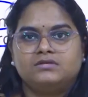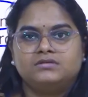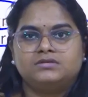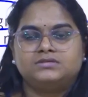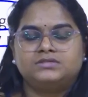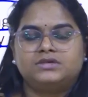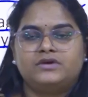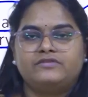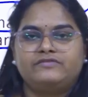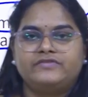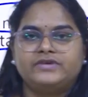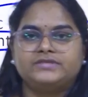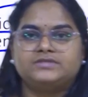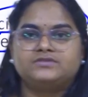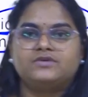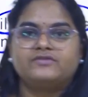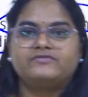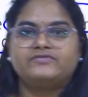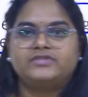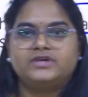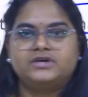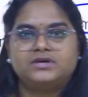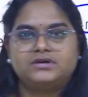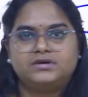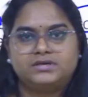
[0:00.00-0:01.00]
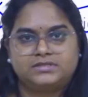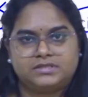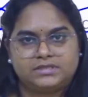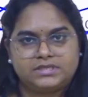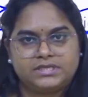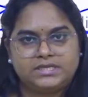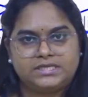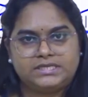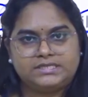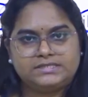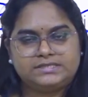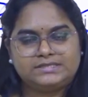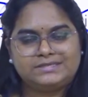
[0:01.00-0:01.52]
surface of the earth.
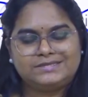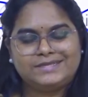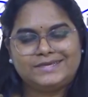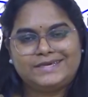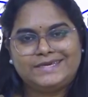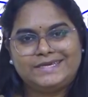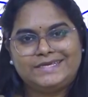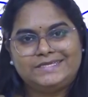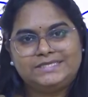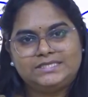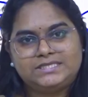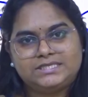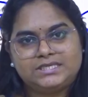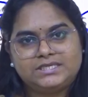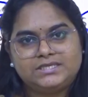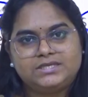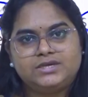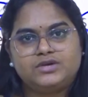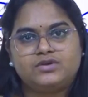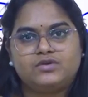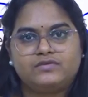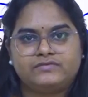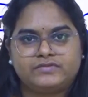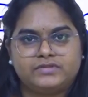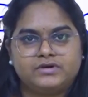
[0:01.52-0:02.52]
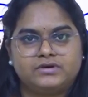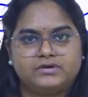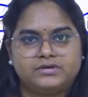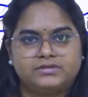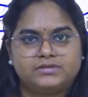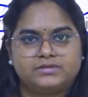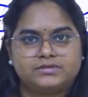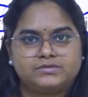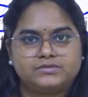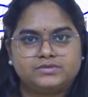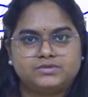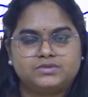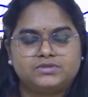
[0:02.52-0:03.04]
It is in the interior of the earth.
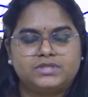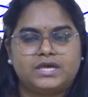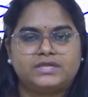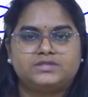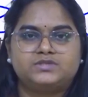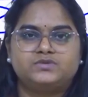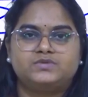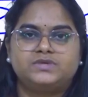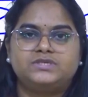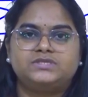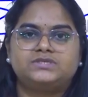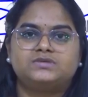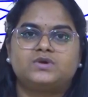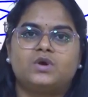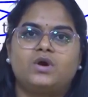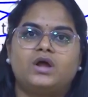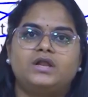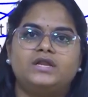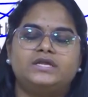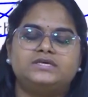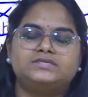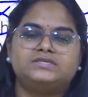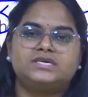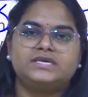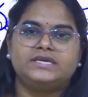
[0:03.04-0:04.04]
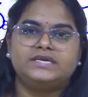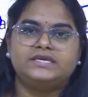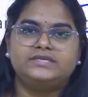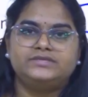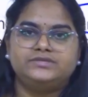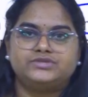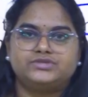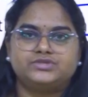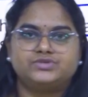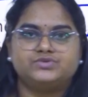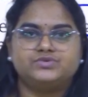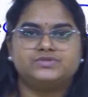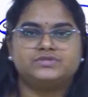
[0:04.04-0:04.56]
So that's why it's called as an
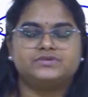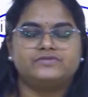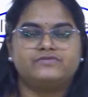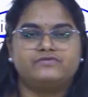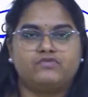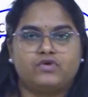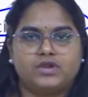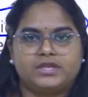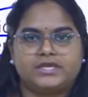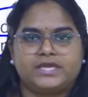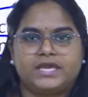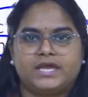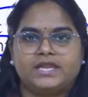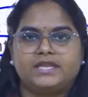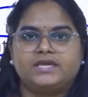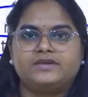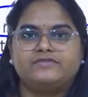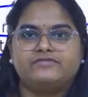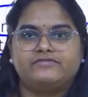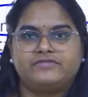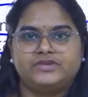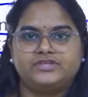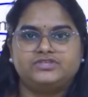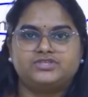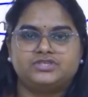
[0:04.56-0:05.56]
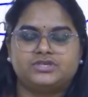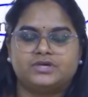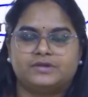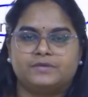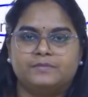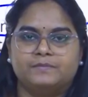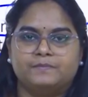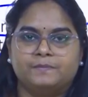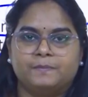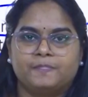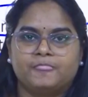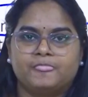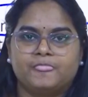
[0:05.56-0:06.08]
intrusive volcanic feature.
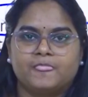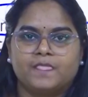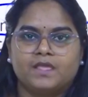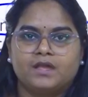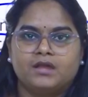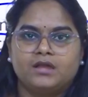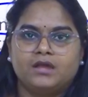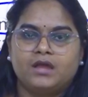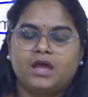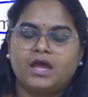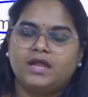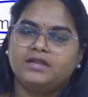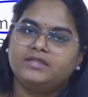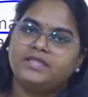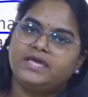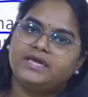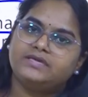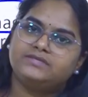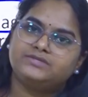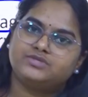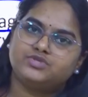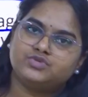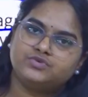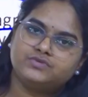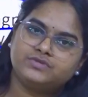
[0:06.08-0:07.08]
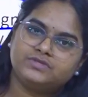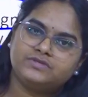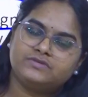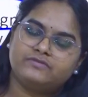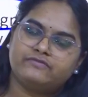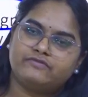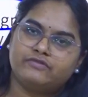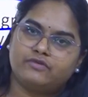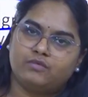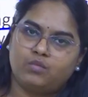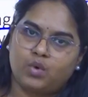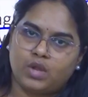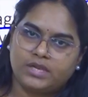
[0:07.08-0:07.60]
And the extrusive
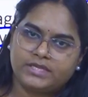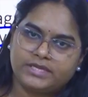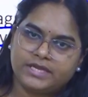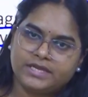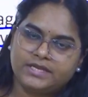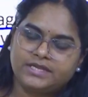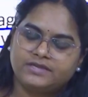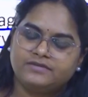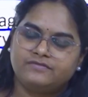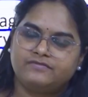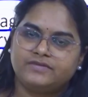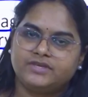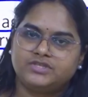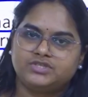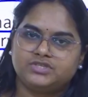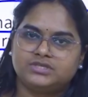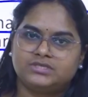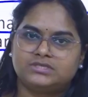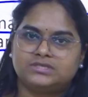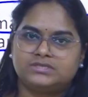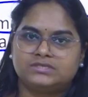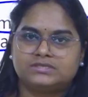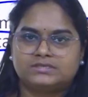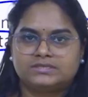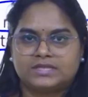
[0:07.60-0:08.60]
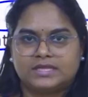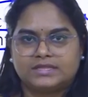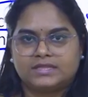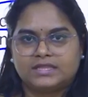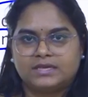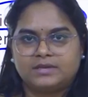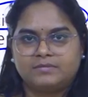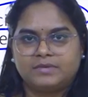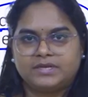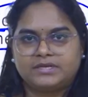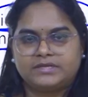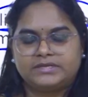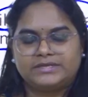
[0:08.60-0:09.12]
volcanic feature is nothing
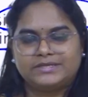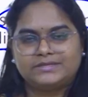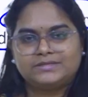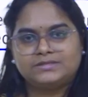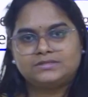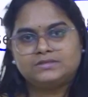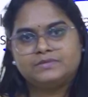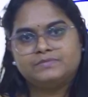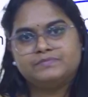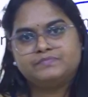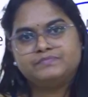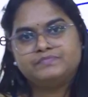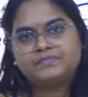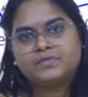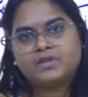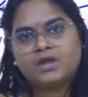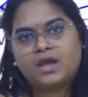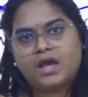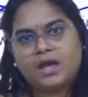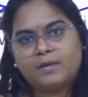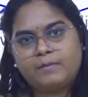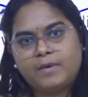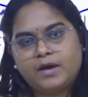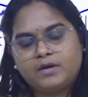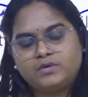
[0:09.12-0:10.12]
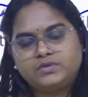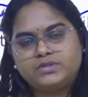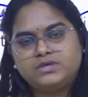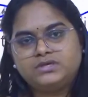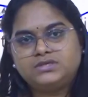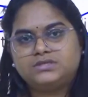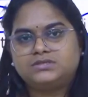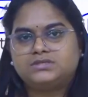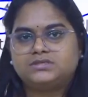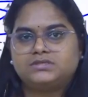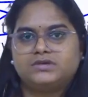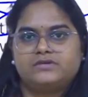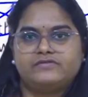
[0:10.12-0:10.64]
but it is above the
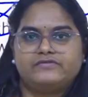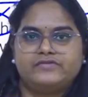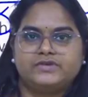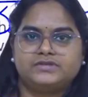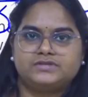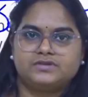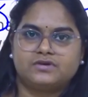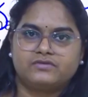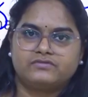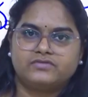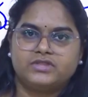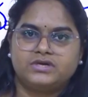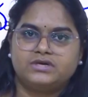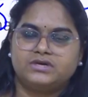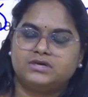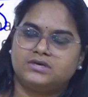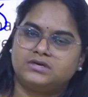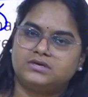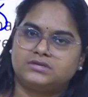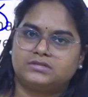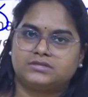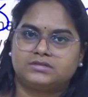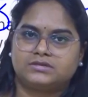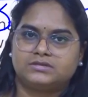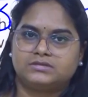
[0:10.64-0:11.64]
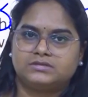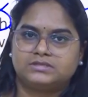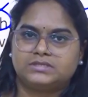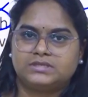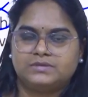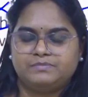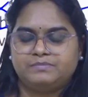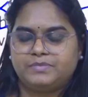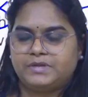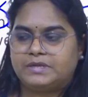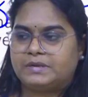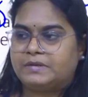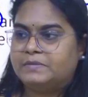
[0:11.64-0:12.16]
surface of the earth.
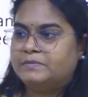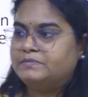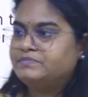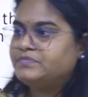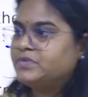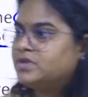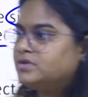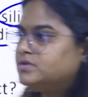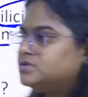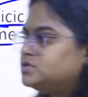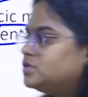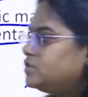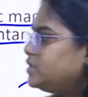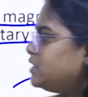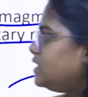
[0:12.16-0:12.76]
Simple. So